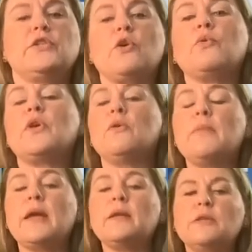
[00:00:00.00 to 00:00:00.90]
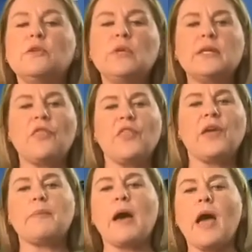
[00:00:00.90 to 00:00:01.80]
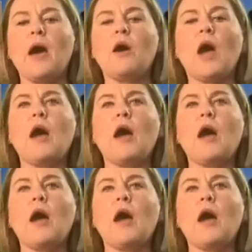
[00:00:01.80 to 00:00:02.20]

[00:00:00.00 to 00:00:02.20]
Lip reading: So you need to think about how